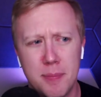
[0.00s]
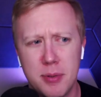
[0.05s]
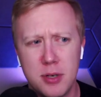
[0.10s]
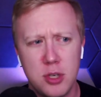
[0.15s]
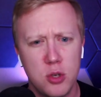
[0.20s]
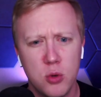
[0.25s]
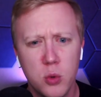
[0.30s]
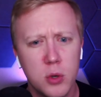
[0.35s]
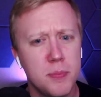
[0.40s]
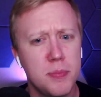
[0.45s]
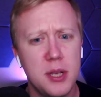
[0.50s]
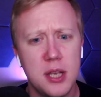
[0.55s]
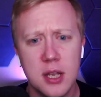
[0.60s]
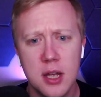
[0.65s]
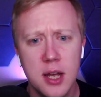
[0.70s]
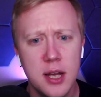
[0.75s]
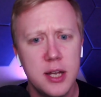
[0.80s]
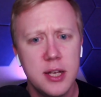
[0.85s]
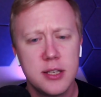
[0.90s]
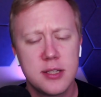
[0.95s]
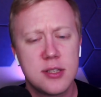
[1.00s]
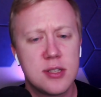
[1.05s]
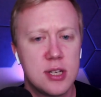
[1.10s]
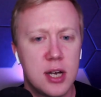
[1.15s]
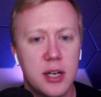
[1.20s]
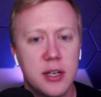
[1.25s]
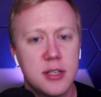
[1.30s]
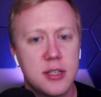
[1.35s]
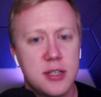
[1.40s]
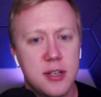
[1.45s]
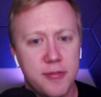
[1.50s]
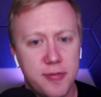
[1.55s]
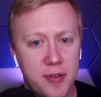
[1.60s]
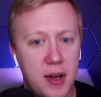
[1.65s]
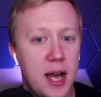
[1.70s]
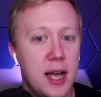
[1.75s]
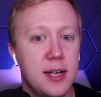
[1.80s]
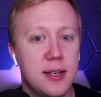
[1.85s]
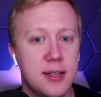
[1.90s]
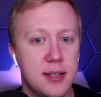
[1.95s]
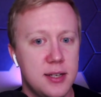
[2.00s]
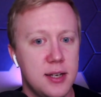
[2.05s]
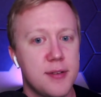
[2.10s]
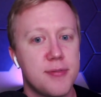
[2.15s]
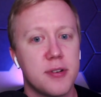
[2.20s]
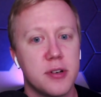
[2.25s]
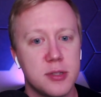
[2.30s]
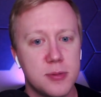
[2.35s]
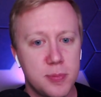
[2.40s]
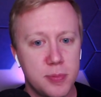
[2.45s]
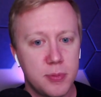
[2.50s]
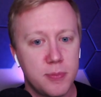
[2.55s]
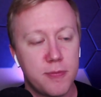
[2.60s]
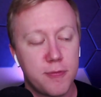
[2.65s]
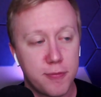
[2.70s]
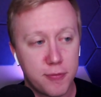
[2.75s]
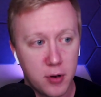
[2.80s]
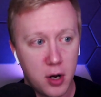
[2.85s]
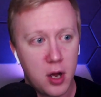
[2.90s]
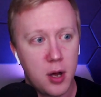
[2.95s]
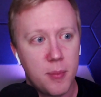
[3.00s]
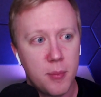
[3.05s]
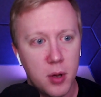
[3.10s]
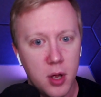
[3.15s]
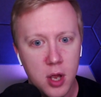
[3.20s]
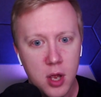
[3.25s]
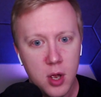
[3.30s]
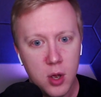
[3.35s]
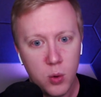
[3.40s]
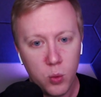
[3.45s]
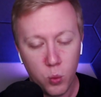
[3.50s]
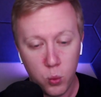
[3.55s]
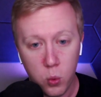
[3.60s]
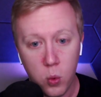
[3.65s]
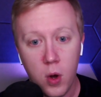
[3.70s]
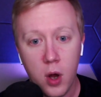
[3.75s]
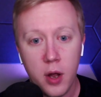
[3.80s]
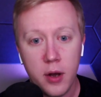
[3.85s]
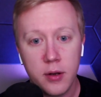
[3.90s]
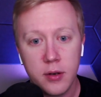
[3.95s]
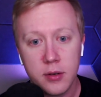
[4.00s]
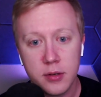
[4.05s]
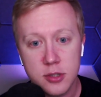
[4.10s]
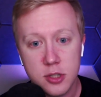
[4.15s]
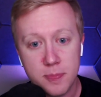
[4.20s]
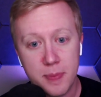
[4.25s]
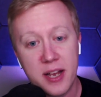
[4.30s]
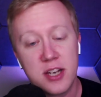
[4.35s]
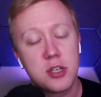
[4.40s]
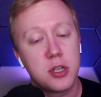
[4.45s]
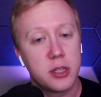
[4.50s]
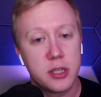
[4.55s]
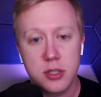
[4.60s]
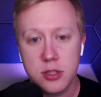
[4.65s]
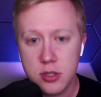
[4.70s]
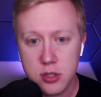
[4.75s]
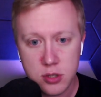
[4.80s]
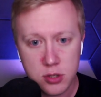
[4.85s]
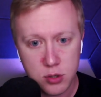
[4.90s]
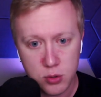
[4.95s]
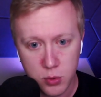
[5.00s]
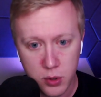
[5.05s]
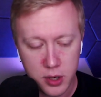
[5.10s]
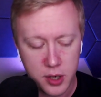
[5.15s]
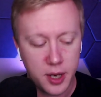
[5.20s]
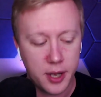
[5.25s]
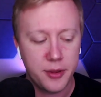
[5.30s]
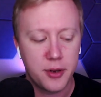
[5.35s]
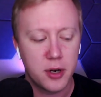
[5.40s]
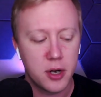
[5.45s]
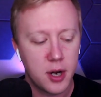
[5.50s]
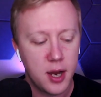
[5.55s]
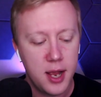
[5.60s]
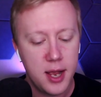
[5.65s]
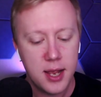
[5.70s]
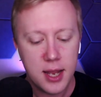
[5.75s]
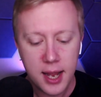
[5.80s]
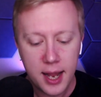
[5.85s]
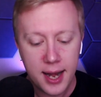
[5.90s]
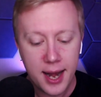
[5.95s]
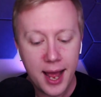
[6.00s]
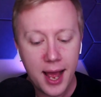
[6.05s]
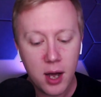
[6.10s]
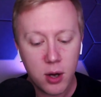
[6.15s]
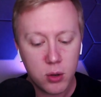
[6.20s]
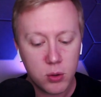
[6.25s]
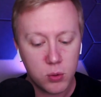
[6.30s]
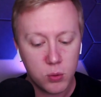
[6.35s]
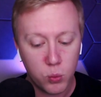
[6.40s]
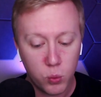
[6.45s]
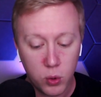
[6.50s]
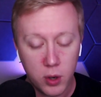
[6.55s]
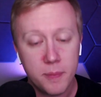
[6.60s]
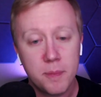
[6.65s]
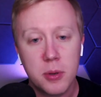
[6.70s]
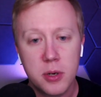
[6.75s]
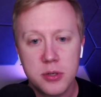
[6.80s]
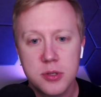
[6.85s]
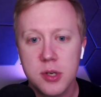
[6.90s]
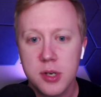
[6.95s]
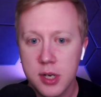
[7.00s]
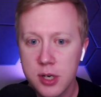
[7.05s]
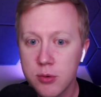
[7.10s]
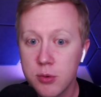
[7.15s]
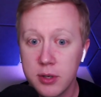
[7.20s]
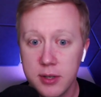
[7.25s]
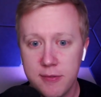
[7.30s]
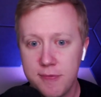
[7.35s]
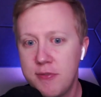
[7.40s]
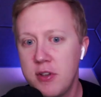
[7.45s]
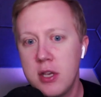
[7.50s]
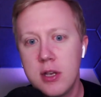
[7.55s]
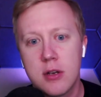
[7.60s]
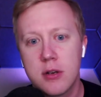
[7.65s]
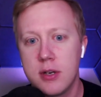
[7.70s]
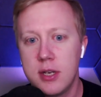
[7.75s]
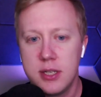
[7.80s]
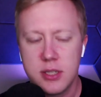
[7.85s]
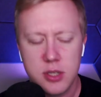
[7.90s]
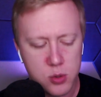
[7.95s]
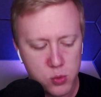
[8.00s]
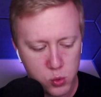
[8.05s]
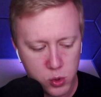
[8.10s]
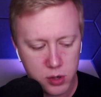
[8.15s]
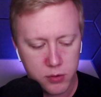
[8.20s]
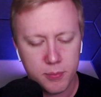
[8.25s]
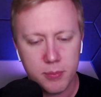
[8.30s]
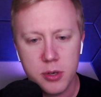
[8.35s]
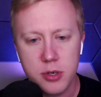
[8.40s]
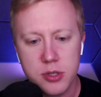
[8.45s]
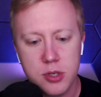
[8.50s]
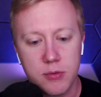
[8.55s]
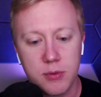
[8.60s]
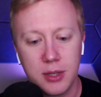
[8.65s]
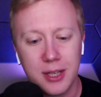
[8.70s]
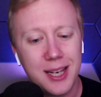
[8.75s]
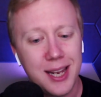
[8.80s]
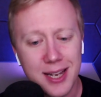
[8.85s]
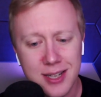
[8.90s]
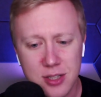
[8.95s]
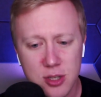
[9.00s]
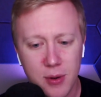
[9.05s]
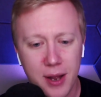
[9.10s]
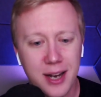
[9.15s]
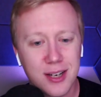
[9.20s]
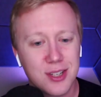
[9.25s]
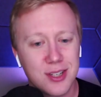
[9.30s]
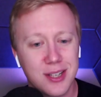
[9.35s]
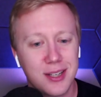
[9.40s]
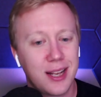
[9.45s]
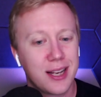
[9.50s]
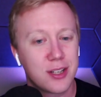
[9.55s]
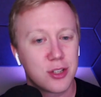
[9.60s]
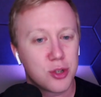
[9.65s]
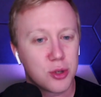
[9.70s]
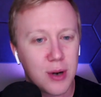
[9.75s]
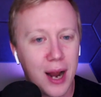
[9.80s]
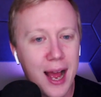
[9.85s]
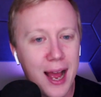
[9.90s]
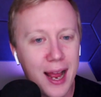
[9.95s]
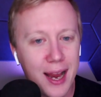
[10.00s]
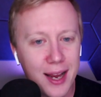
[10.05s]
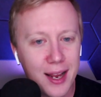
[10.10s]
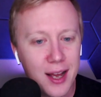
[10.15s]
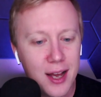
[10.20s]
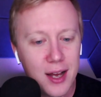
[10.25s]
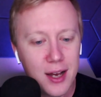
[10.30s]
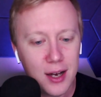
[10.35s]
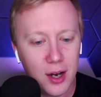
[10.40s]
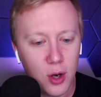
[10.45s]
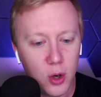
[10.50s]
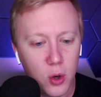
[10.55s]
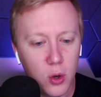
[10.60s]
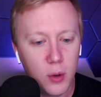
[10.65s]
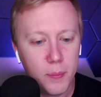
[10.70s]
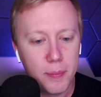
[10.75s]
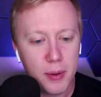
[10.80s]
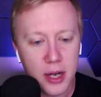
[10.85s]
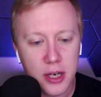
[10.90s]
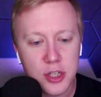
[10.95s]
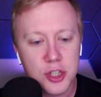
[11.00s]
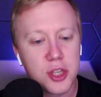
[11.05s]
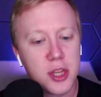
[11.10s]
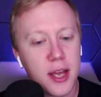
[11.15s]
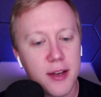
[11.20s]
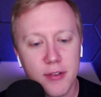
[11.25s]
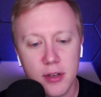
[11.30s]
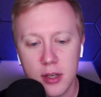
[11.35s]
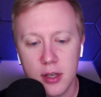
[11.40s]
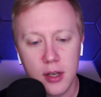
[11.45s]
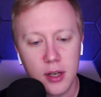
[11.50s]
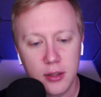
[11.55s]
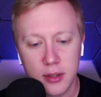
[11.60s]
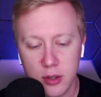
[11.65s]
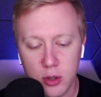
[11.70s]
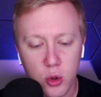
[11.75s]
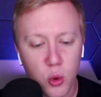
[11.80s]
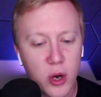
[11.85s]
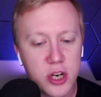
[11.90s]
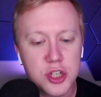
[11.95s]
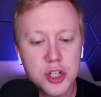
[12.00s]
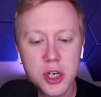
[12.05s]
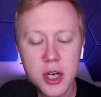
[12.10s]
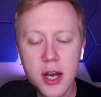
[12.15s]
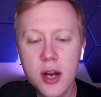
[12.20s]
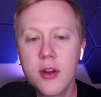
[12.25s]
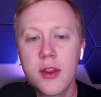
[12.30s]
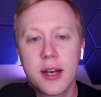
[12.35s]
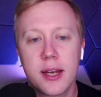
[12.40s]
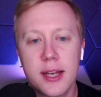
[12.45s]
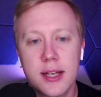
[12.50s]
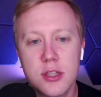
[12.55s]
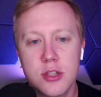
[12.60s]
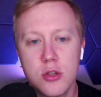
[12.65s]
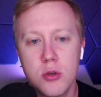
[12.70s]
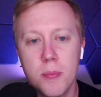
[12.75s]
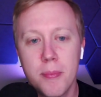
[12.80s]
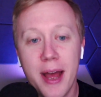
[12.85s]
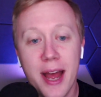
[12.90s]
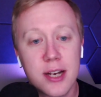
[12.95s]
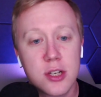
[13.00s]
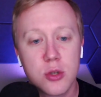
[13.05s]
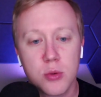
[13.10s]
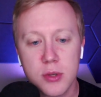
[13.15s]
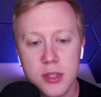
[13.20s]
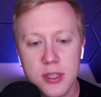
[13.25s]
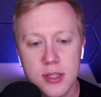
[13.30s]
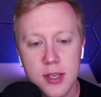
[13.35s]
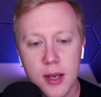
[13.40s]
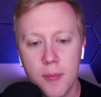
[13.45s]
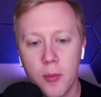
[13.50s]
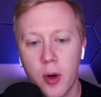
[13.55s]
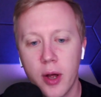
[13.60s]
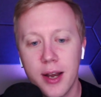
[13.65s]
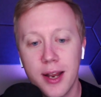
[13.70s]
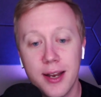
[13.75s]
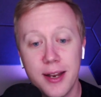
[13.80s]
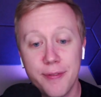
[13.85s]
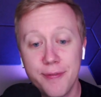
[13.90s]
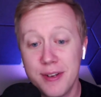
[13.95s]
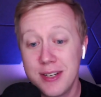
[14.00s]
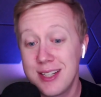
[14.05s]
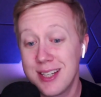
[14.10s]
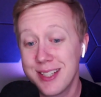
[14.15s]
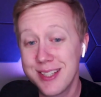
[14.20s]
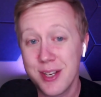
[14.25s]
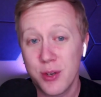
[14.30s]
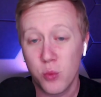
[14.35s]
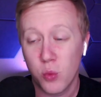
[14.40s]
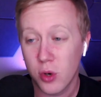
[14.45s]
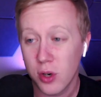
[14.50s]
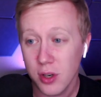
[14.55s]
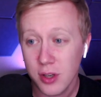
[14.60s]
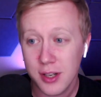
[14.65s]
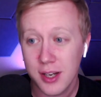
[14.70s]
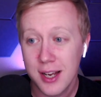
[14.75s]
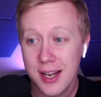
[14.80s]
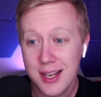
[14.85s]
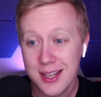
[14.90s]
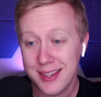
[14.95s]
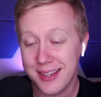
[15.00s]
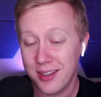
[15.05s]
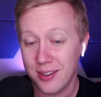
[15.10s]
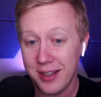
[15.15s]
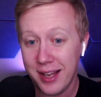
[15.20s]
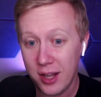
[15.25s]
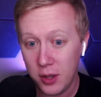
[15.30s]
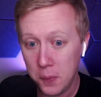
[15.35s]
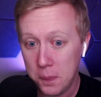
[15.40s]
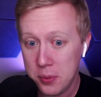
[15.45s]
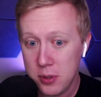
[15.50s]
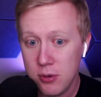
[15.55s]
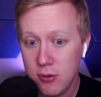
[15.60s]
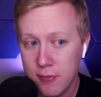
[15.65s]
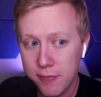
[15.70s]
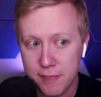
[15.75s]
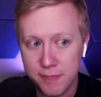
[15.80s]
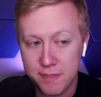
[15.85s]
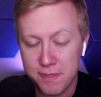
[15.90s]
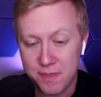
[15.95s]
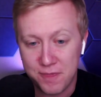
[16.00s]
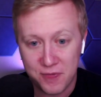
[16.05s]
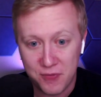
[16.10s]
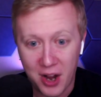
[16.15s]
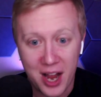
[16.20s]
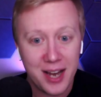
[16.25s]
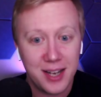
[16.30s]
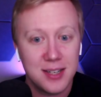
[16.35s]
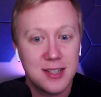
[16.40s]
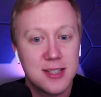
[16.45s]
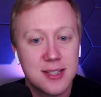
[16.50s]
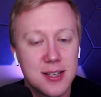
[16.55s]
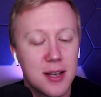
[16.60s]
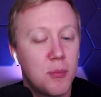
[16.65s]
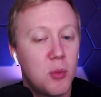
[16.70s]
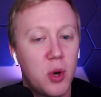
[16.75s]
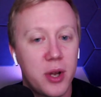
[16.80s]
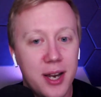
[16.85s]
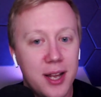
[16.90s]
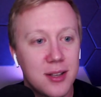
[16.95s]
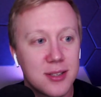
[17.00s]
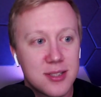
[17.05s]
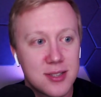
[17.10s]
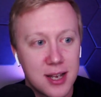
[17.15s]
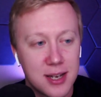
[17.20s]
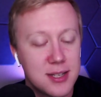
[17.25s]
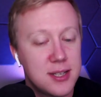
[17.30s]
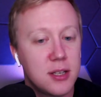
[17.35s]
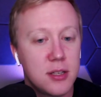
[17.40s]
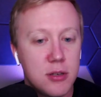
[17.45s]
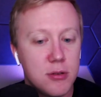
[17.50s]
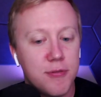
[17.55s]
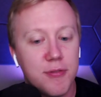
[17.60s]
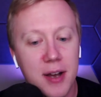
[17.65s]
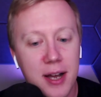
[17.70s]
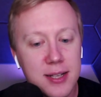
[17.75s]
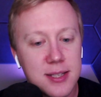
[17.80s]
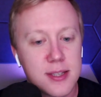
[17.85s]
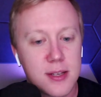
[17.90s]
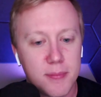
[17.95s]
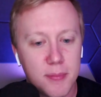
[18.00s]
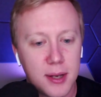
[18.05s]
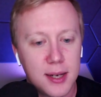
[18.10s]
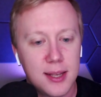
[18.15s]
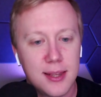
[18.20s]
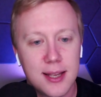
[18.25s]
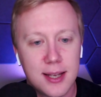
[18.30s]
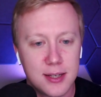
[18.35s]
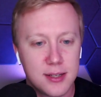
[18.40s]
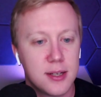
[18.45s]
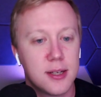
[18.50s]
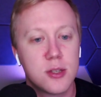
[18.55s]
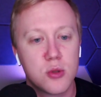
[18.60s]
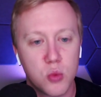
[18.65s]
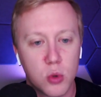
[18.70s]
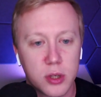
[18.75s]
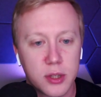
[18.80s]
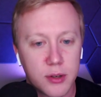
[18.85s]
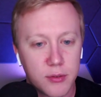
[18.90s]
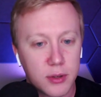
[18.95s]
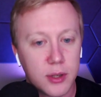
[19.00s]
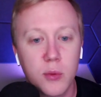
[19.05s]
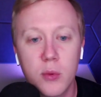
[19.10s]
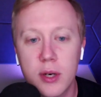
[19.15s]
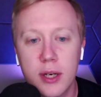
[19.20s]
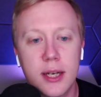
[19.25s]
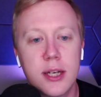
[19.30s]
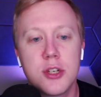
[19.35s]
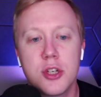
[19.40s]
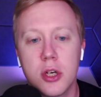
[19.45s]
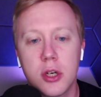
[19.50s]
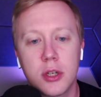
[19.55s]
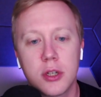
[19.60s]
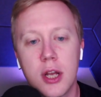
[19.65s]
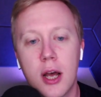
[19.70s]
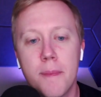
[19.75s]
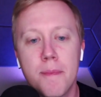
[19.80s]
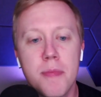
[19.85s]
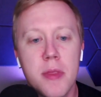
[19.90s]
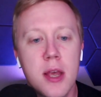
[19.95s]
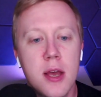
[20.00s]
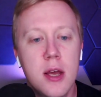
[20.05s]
But you would be stunned to find the difference from one specialist to another and how one person can really fit your needs and one person really can't. So actually like try a whole bunch. They have a, a little questionnaire that gets you matched with someone. And if it doesn't work, they'll help you find someone else until you find somebody that does work. They really want to get you hooked up.